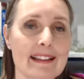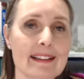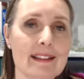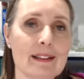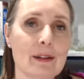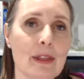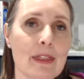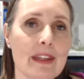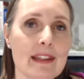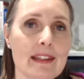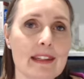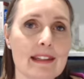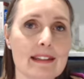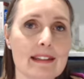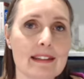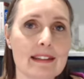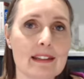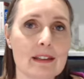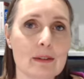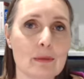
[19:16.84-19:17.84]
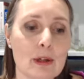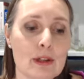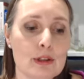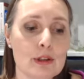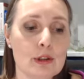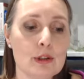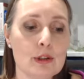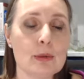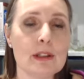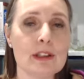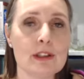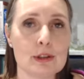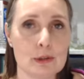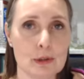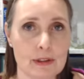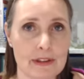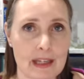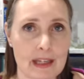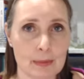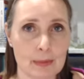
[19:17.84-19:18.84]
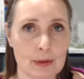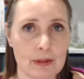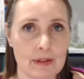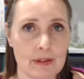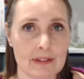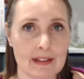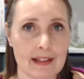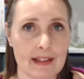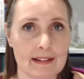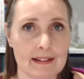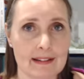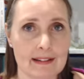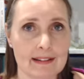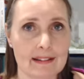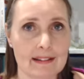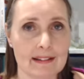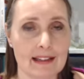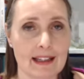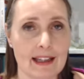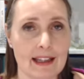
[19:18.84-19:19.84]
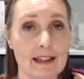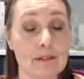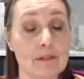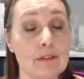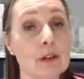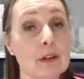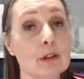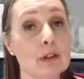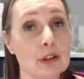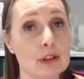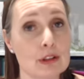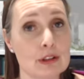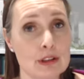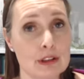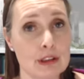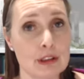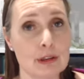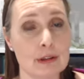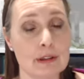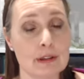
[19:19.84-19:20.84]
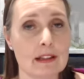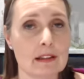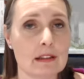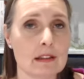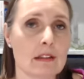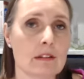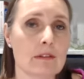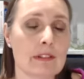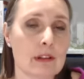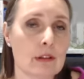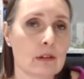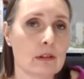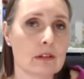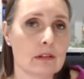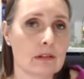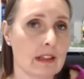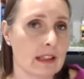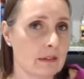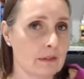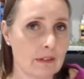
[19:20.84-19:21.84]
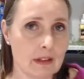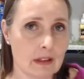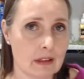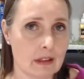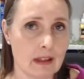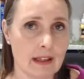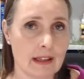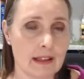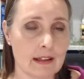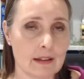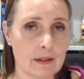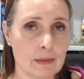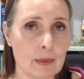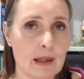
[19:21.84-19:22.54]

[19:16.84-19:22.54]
So I think it's when you enjoy that process and it feels good to you, then it's going to feel great for the client as